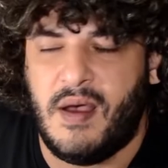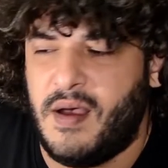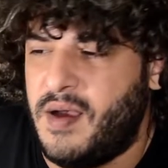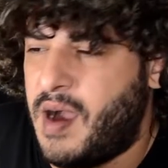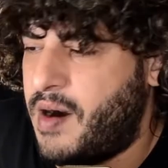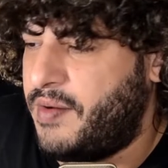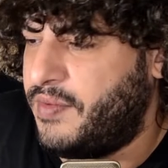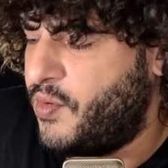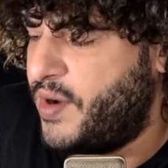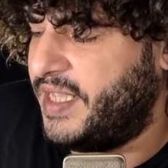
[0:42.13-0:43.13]
are
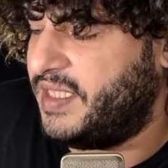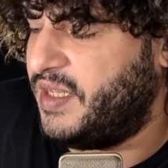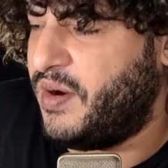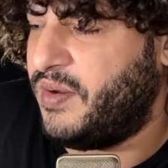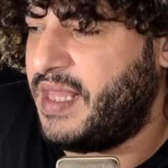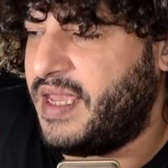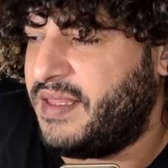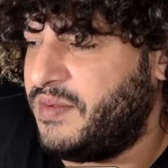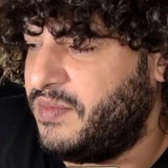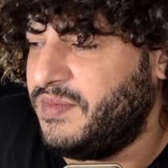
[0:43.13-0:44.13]
the ways,
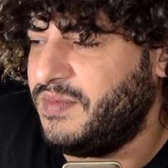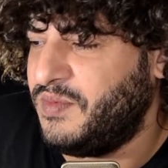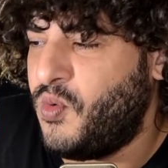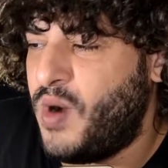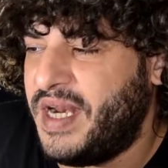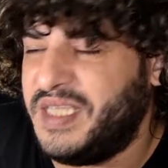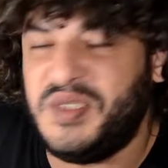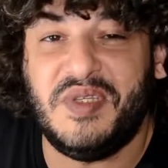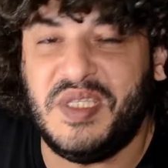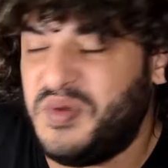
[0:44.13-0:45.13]
the white
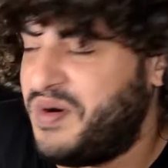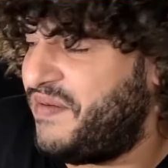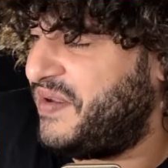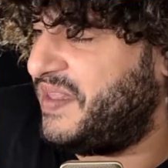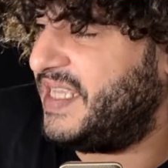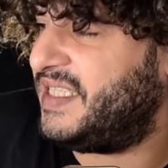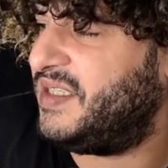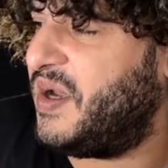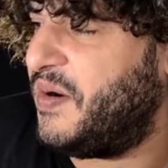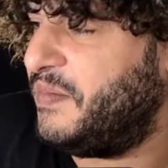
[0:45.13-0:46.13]
is using to refute this.
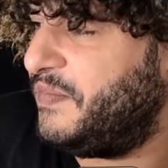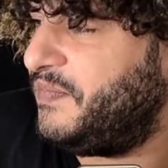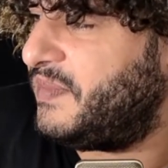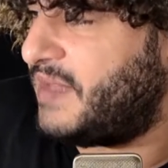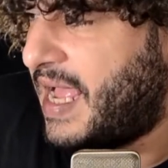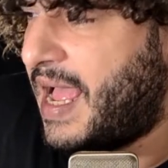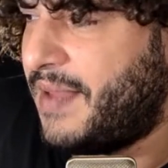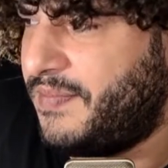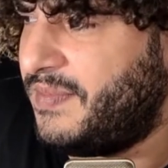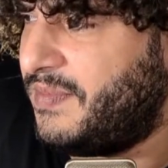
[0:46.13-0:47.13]
So
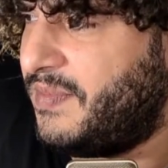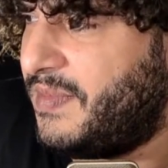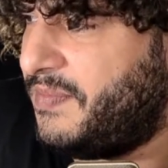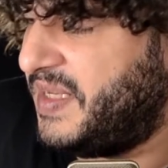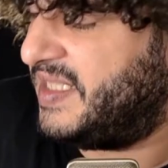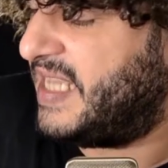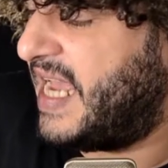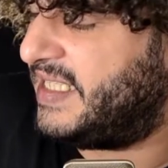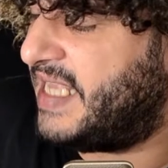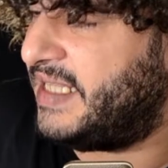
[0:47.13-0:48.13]

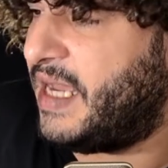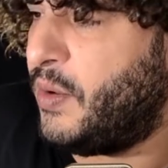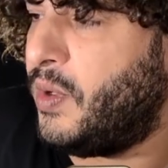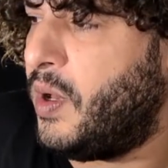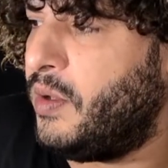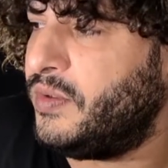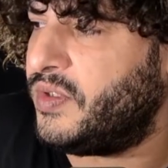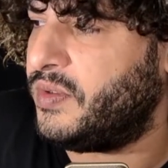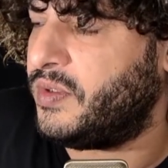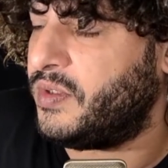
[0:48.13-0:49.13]
besides that, I will
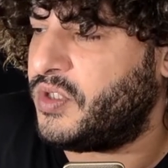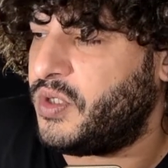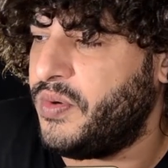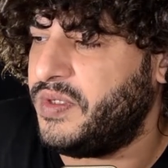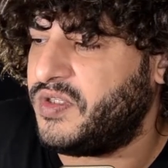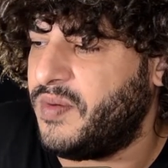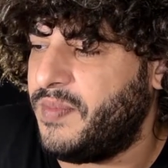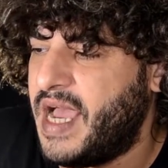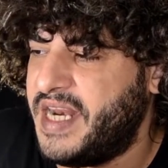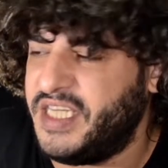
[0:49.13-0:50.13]
also show you
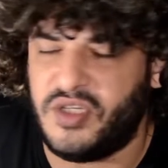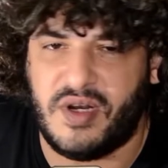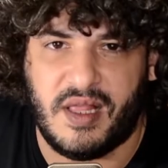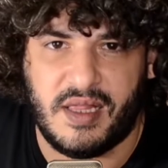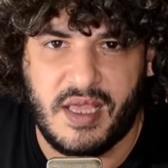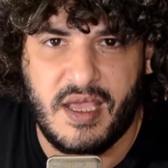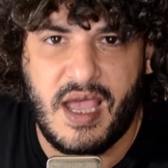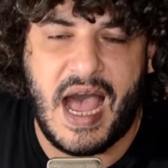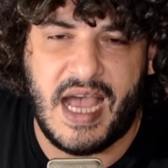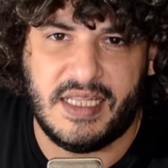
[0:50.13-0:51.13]
some additional
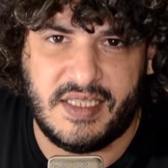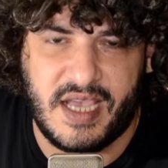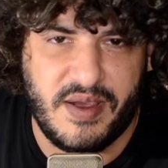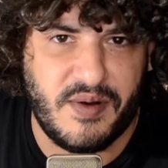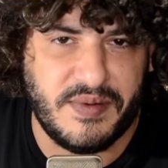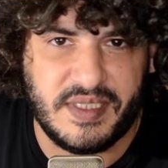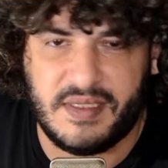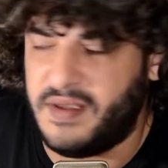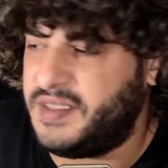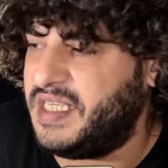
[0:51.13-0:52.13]

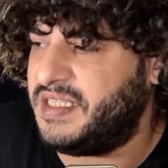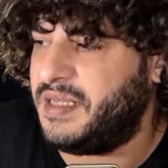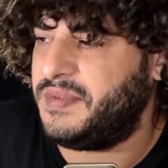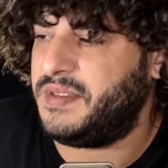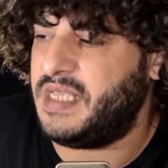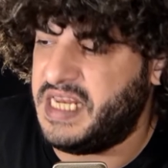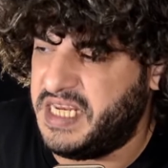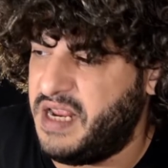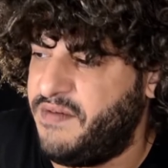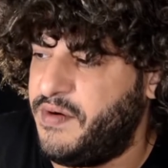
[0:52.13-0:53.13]
anti-Owens systems in
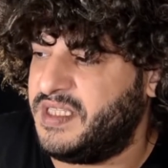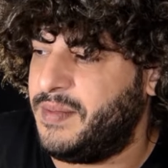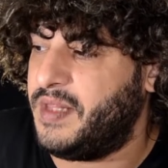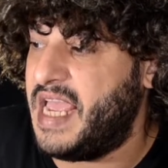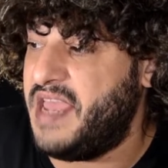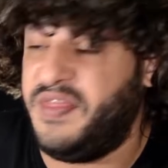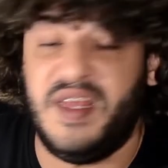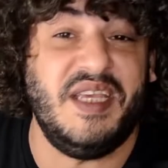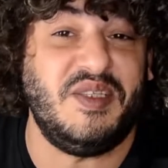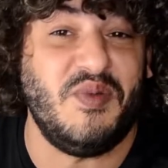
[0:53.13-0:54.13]
here. For example,
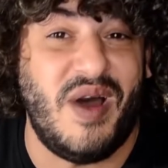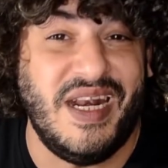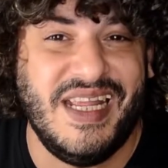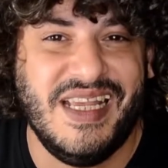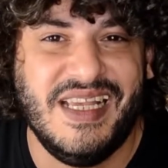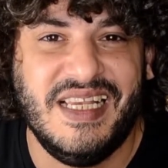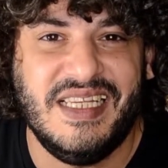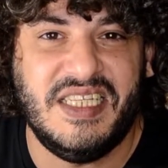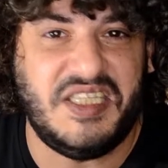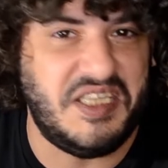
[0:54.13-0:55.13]
a3 is one,
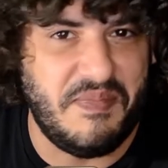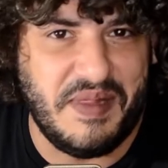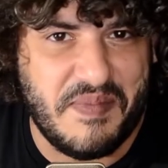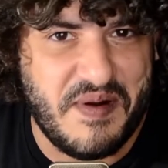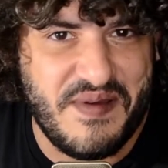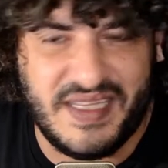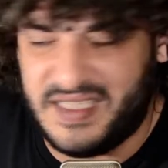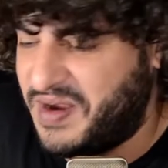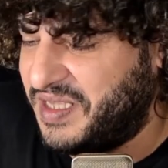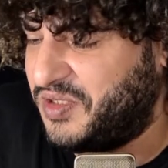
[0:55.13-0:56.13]
just simply
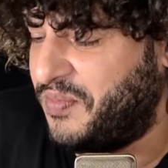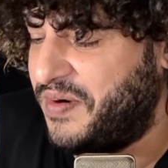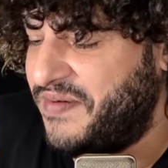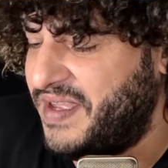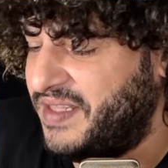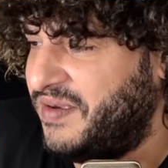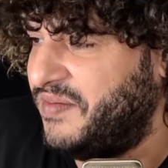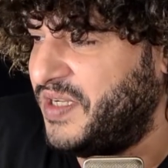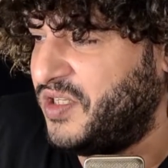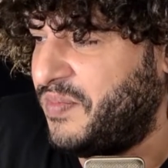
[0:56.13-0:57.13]
trying to prevent
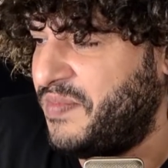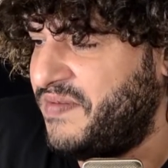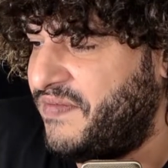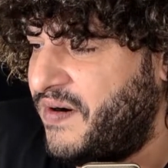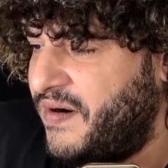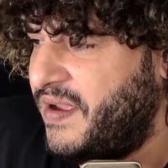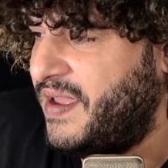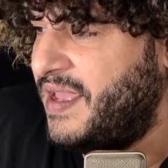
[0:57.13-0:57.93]
the bishop on b4.